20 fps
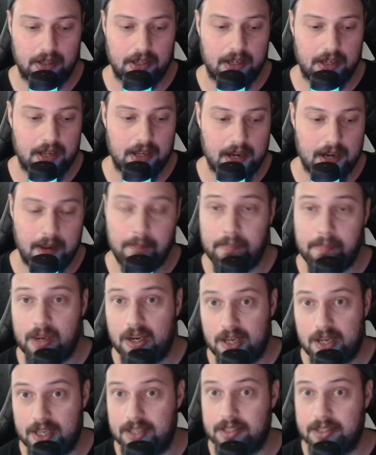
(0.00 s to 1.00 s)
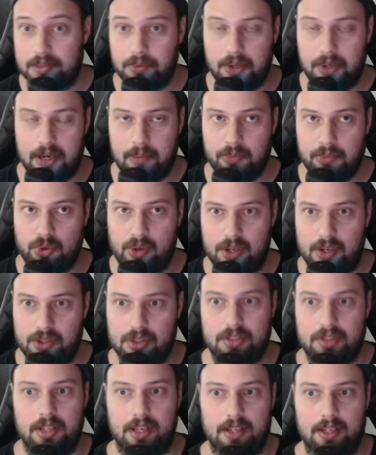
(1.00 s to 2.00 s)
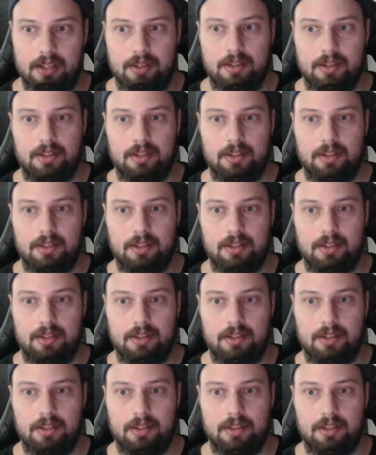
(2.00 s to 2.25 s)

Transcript: it embodies what I'm trying to say.